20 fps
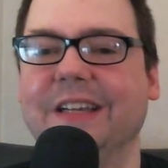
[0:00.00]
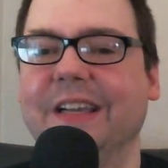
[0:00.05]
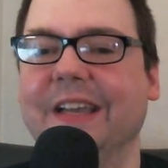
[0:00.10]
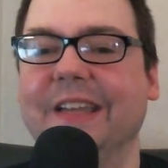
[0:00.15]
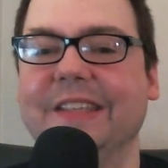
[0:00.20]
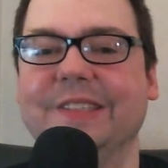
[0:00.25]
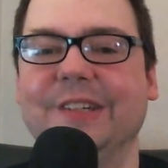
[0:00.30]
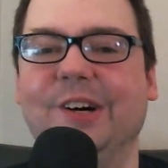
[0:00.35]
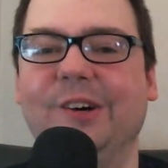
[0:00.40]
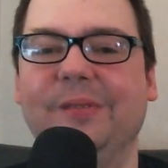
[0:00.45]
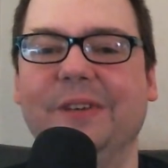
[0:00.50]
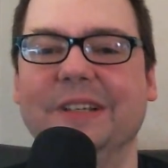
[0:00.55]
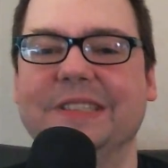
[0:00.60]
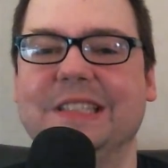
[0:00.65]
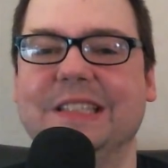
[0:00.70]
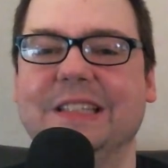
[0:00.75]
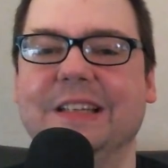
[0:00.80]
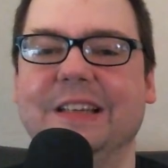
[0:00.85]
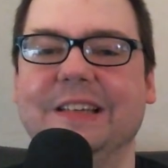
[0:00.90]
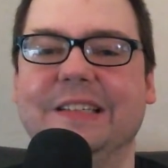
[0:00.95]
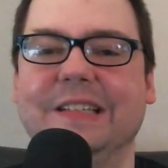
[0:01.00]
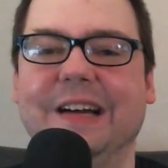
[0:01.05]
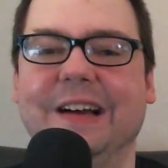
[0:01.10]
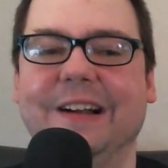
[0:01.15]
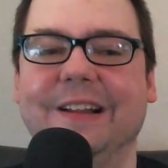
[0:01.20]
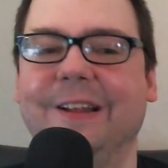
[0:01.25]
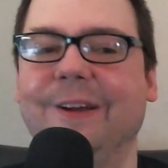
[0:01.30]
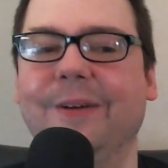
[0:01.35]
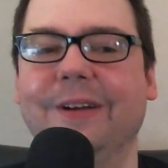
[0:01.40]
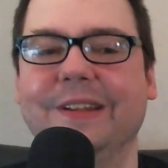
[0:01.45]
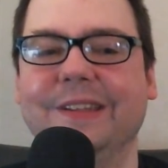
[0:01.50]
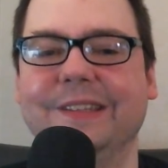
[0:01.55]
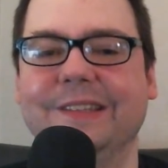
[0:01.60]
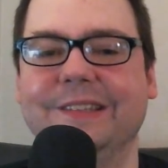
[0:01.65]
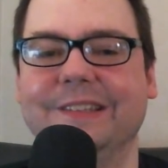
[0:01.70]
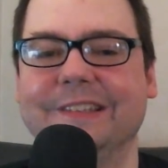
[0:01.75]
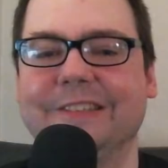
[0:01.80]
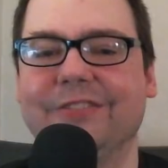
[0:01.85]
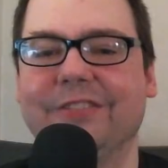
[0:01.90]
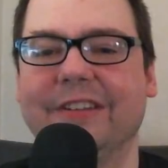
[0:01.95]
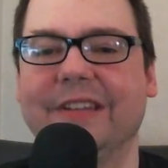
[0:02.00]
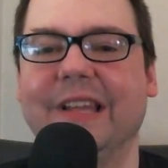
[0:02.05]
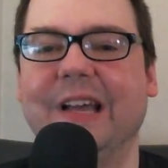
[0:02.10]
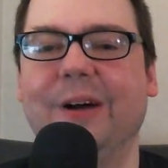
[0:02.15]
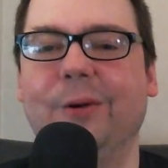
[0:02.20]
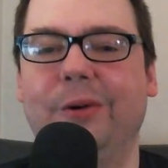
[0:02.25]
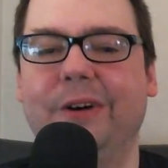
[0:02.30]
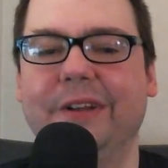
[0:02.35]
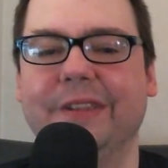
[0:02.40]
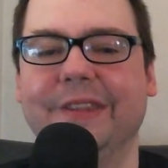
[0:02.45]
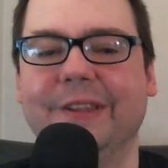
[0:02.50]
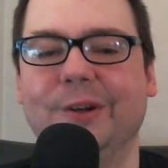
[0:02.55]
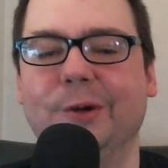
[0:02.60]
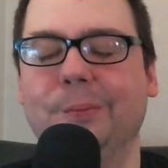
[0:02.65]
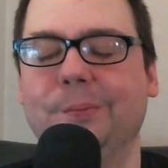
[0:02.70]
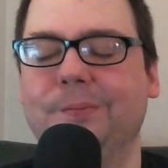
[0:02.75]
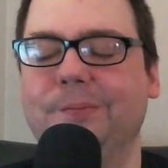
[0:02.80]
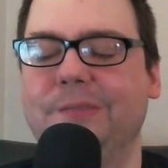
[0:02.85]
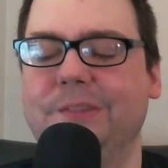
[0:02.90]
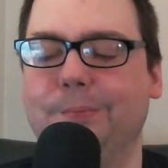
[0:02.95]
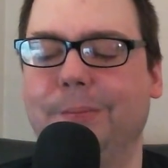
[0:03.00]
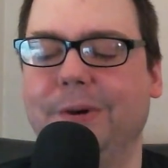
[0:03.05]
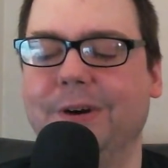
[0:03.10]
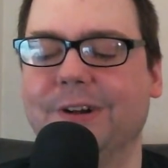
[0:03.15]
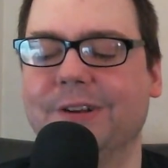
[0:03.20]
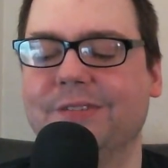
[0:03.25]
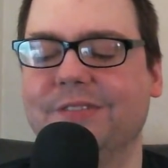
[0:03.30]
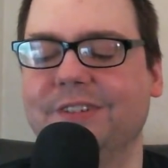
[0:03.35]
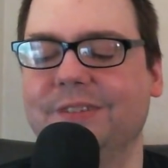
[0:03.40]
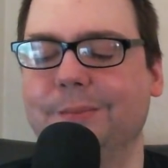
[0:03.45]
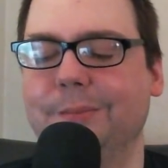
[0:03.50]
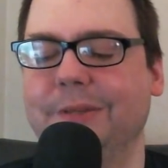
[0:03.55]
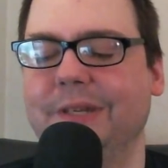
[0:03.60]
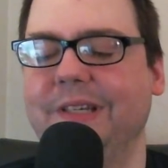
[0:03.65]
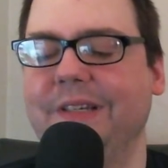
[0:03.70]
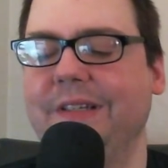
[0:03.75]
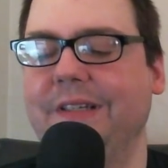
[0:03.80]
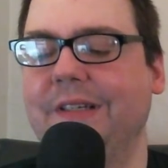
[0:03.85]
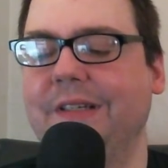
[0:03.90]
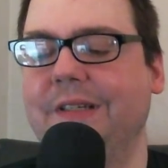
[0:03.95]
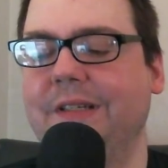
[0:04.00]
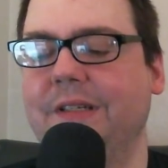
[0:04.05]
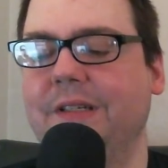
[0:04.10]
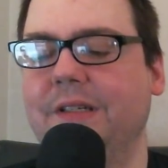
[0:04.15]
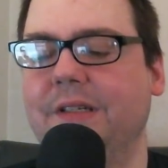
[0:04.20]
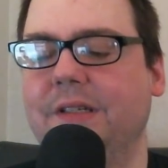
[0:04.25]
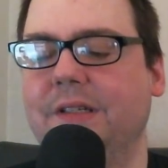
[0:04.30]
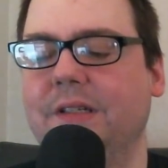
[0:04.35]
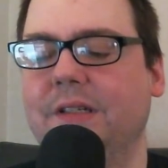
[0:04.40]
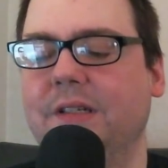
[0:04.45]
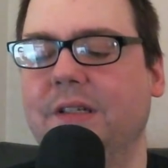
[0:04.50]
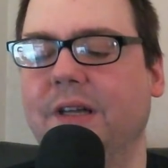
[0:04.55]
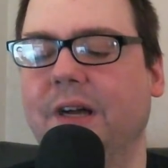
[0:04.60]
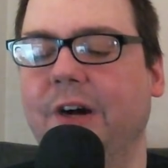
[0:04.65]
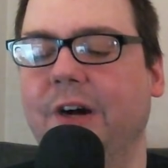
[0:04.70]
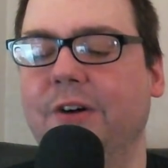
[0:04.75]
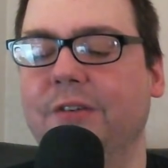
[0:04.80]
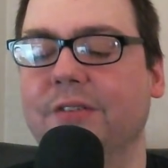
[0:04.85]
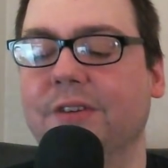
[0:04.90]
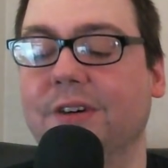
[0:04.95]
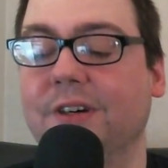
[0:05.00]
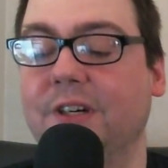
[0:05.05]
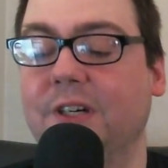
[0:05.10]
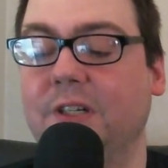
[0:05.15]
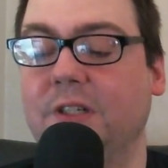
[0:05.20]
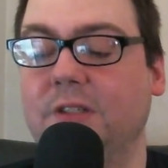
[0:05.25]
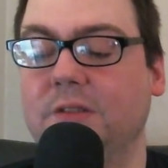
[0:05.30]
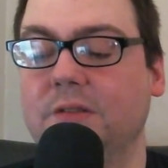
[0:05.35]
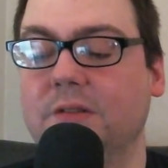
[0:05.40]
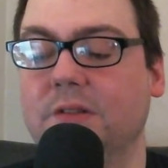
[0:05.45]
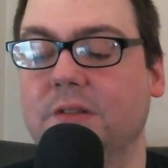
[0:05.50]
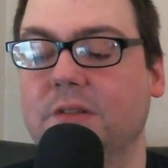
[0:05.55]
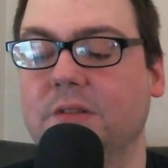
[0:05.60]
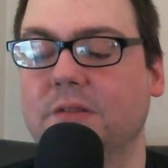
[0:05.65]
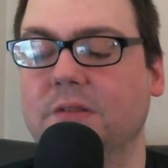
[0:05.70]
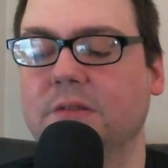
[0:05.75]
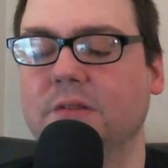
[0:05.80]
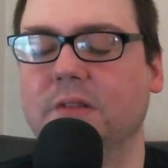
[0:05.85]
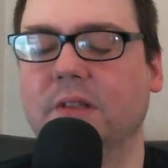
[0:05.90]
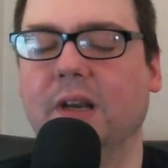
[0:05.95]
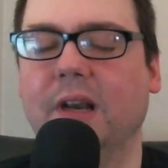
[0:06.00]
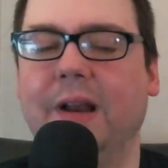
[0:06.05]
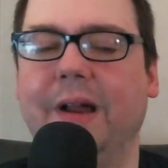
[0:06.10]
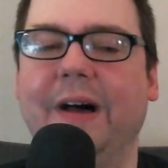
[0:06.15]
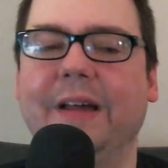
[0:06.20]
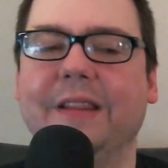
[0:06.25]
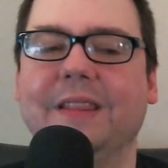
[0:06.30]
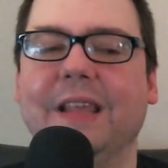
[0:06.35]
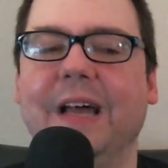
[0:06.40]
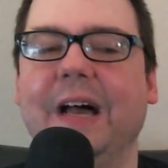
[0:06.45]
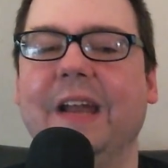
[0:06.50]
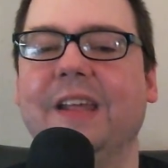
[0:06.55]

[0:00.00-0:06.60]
It's almost entirely worth it just for that one little part of it. But overall, not that